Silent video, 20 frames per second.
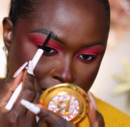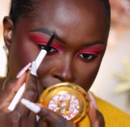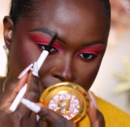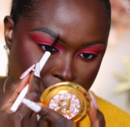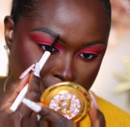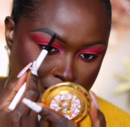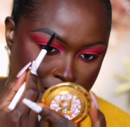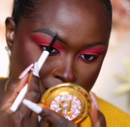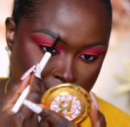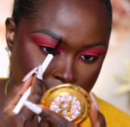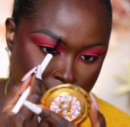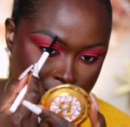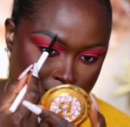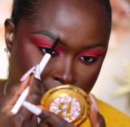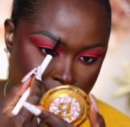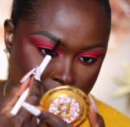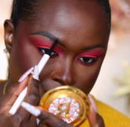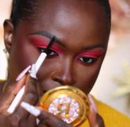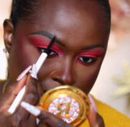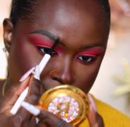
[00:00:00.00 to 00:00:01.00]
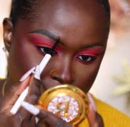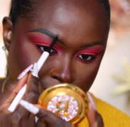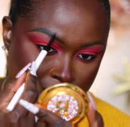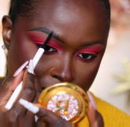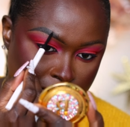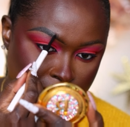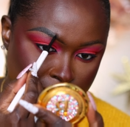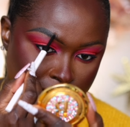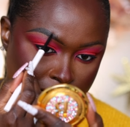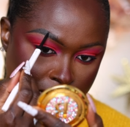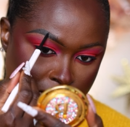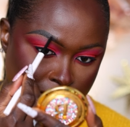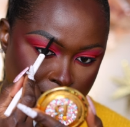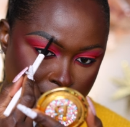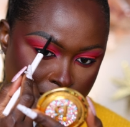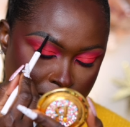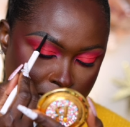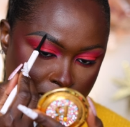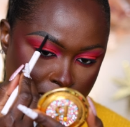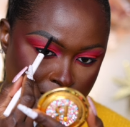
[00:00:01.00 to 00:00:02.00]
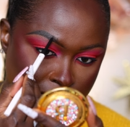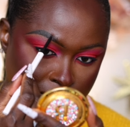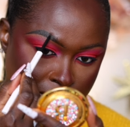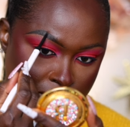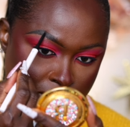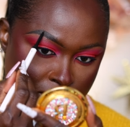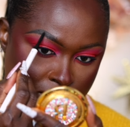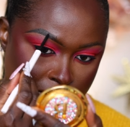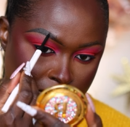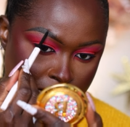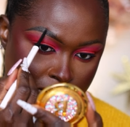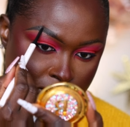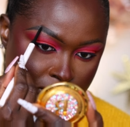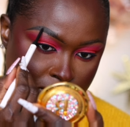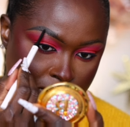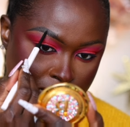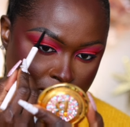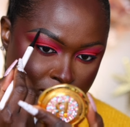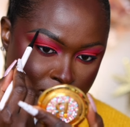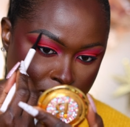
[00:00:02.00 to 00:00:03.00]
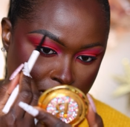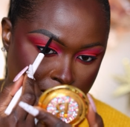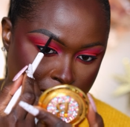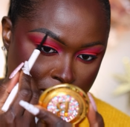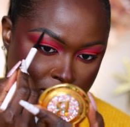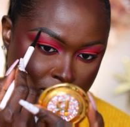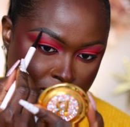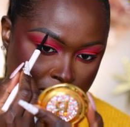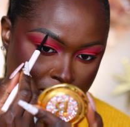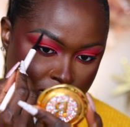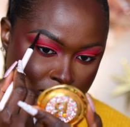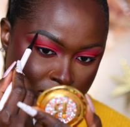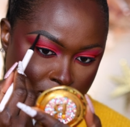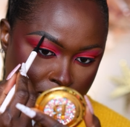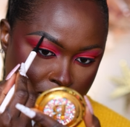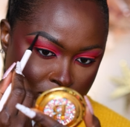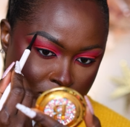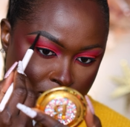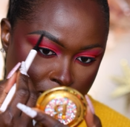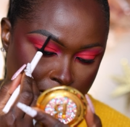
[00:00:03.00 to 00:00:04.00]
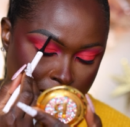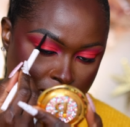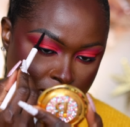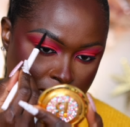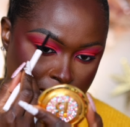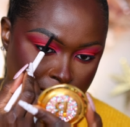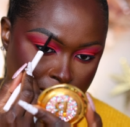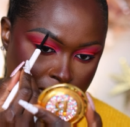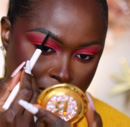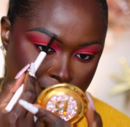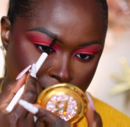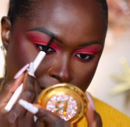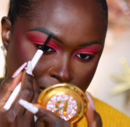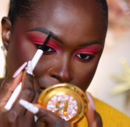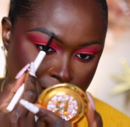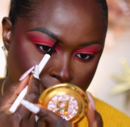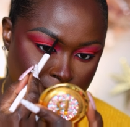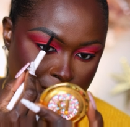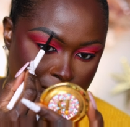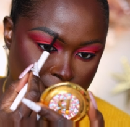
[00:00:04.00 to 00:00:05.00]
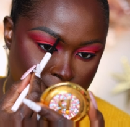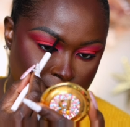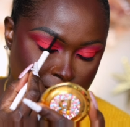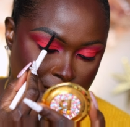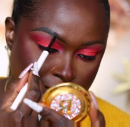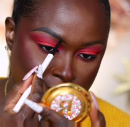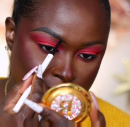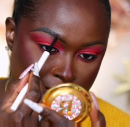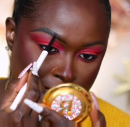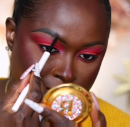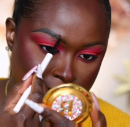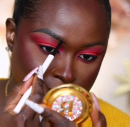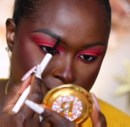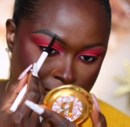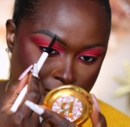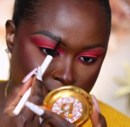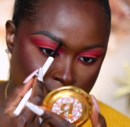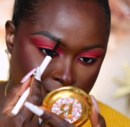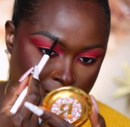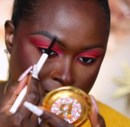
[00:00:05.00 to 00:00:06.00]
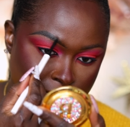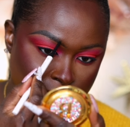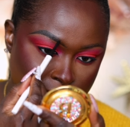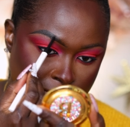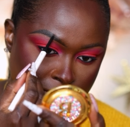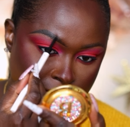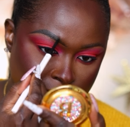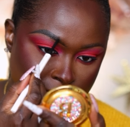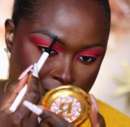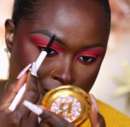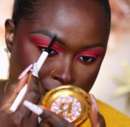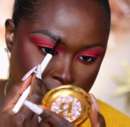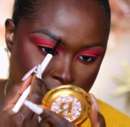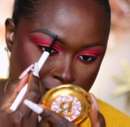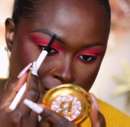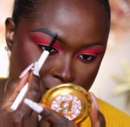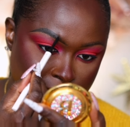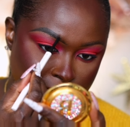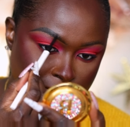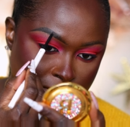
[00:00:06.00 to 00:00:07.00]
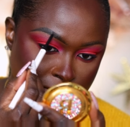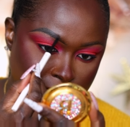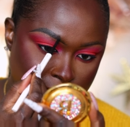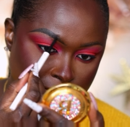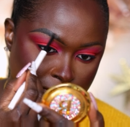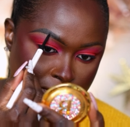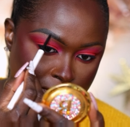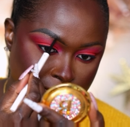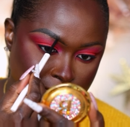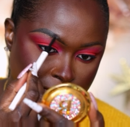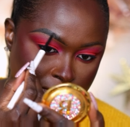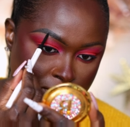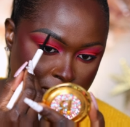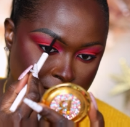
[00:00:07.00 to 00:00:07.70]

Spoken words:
Nothing is said.